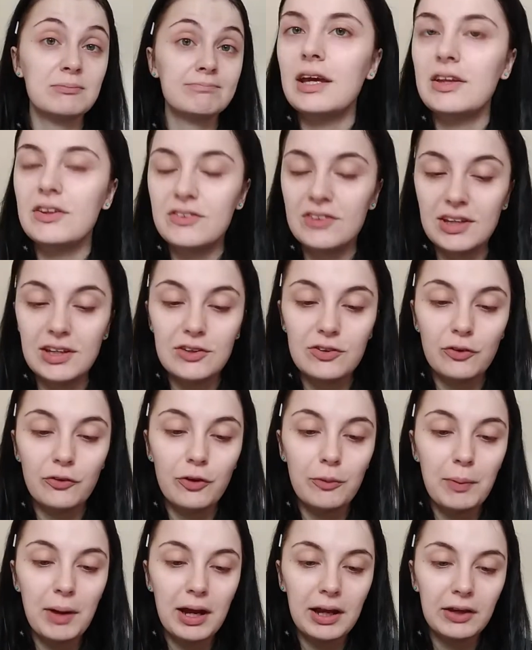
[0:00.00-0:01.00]
It says on
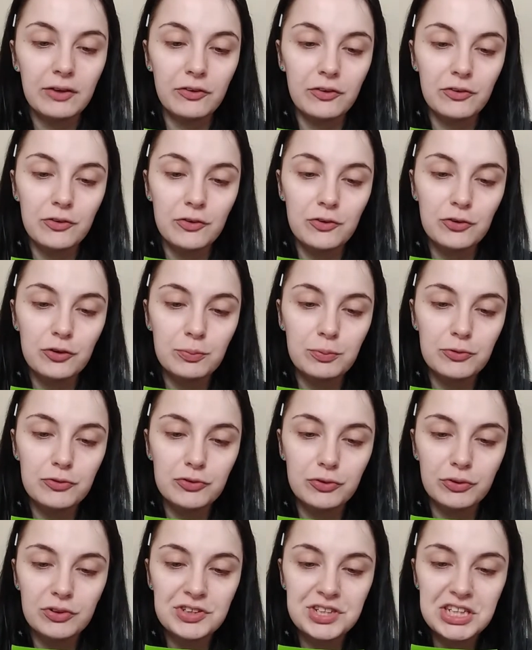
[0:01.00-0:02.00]
the back that the
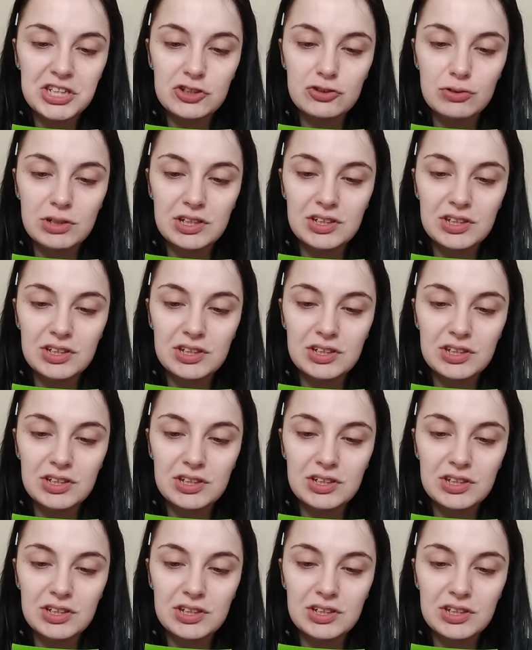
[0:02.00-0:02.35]
Superdrug Tea Tree